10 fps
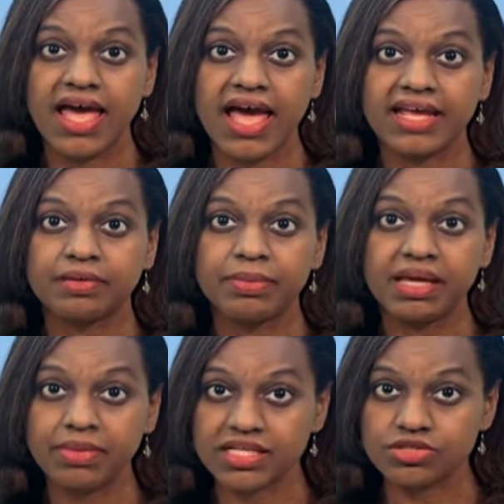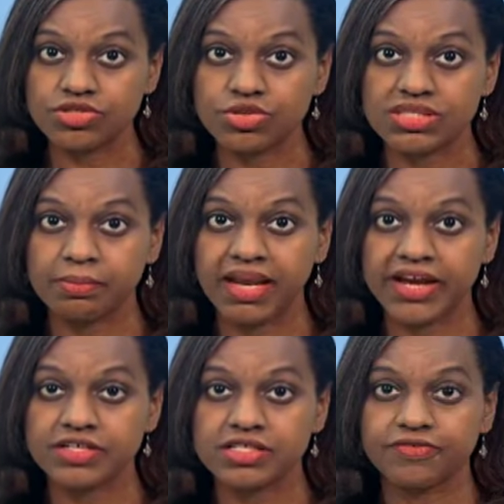and payments to
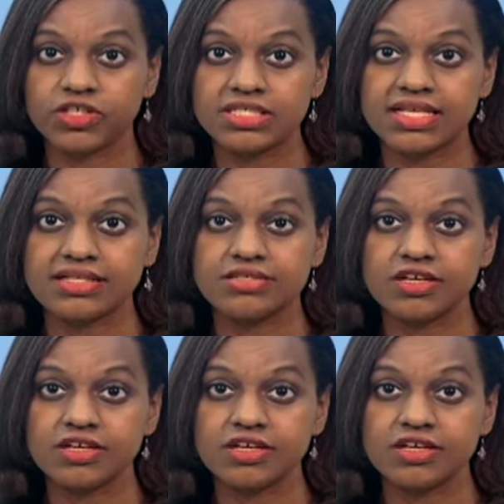suppliers of goods and